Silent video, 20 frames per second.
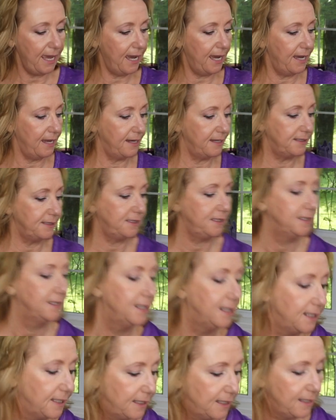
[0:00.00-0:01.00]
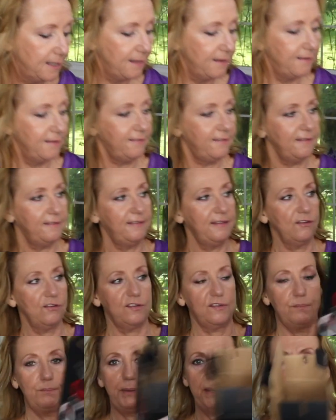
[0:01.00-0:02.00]
And this is their
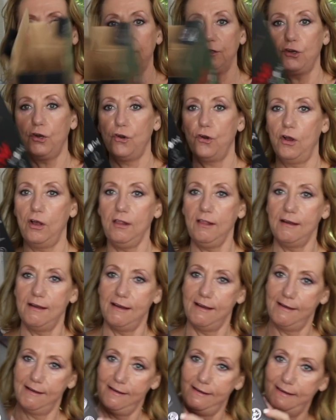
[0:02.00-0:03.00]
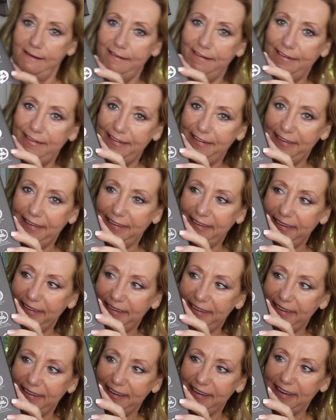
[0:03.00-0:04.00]
spin and curl.
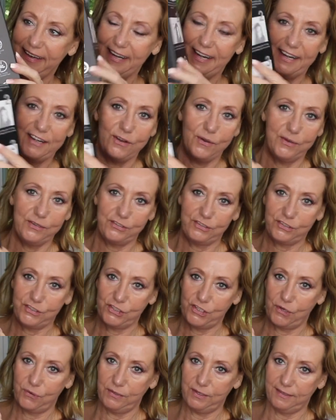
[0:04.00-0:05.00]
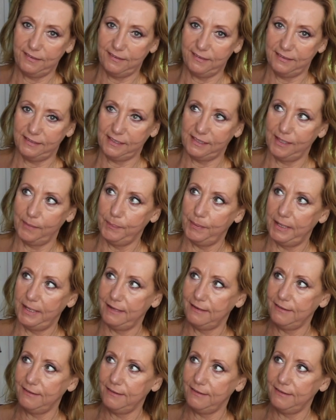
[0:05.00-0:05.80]
And I know I just showed this in the clip I